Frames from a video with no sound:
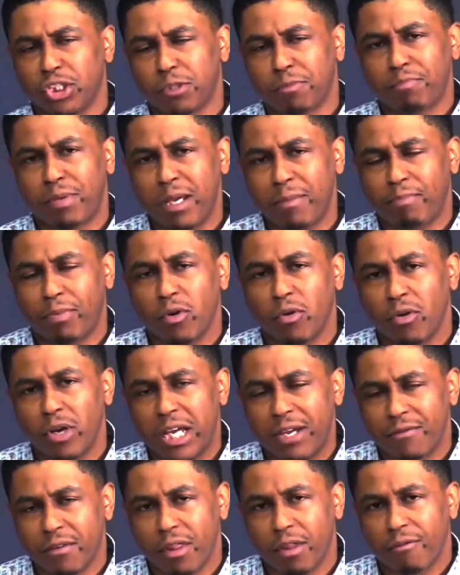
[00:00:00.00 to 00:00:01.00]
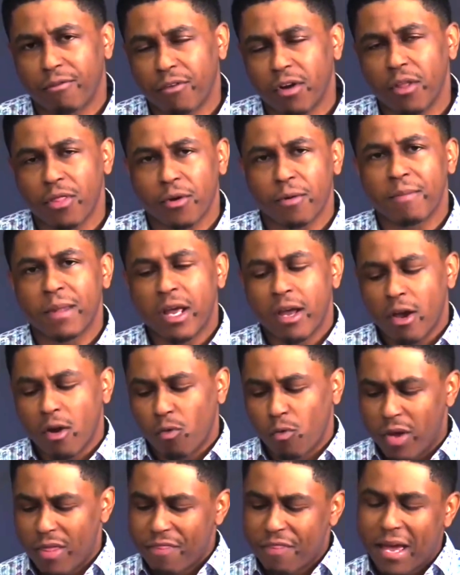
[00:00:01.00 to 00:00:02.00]
people even the further
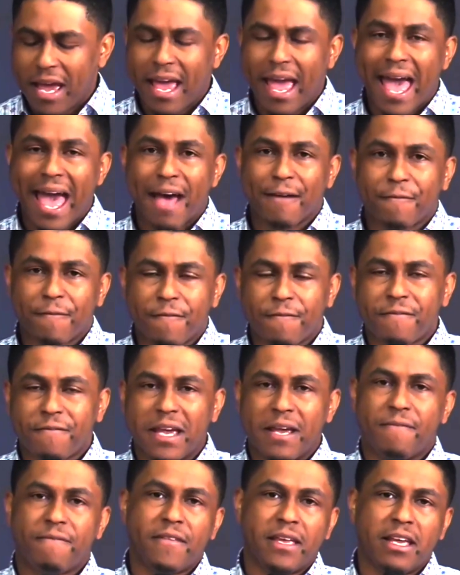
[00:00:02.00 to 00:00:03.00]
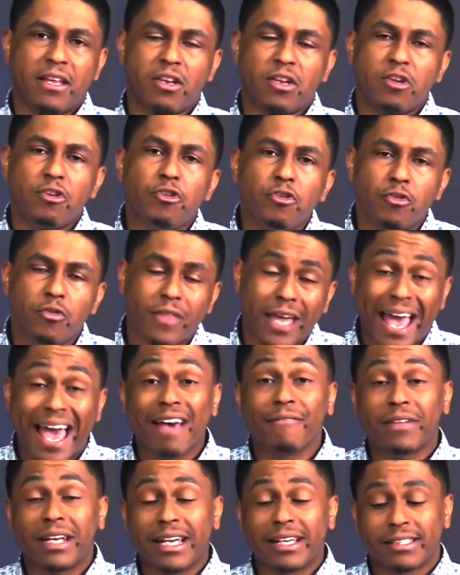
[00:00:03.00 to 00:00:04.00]
when they have faith in you. They
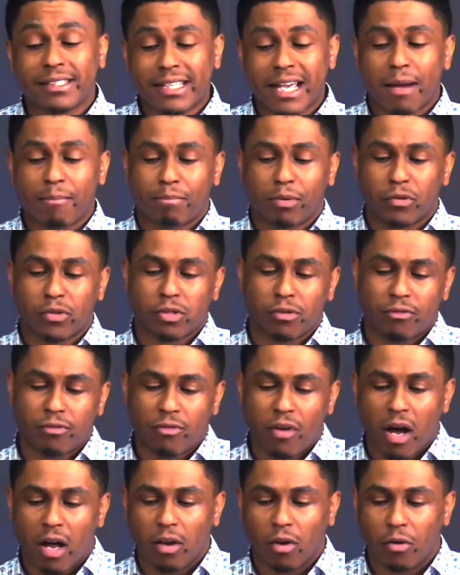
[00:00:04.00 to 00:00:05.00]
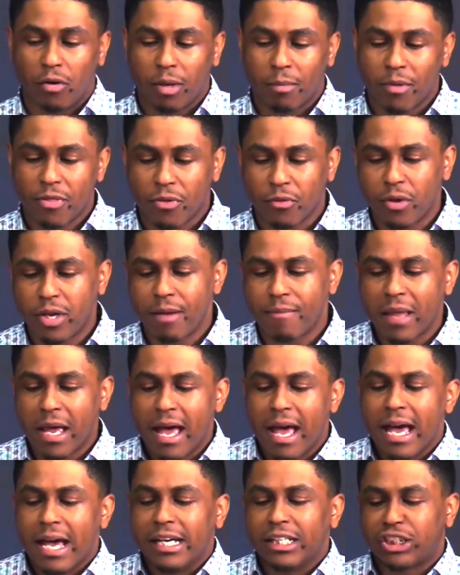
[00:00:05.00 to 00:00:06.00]
have an example to follow. Number three,
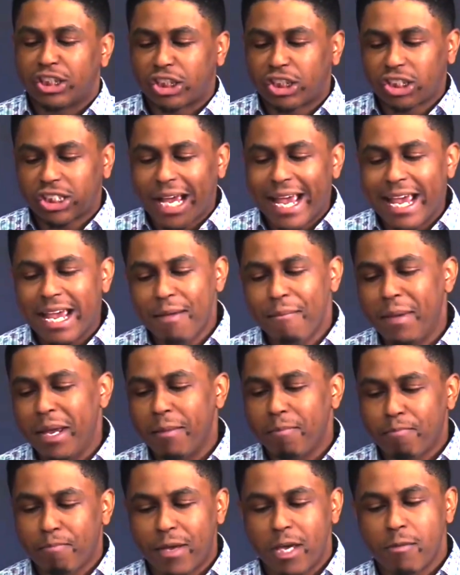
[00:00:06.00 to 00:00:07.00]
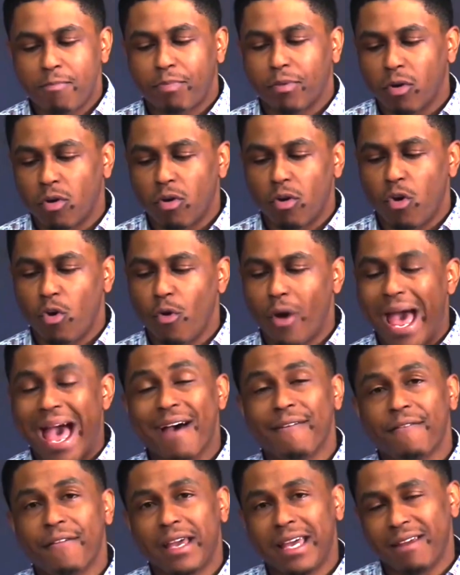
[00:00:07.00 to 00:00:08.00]
shaming people who
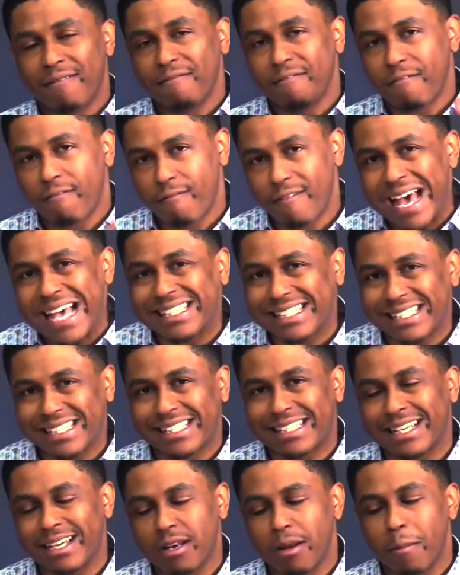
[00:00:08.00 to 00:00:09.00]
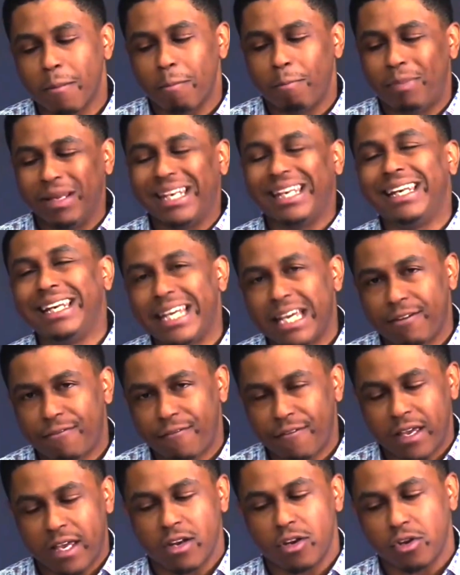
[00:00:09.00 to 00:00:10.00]
have invested
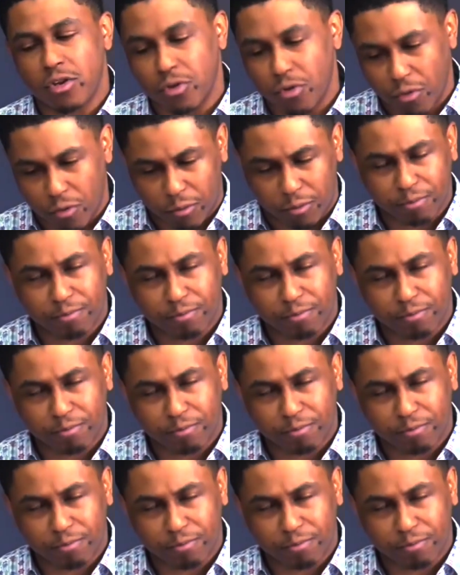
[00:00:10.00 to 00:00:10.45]
belief in you.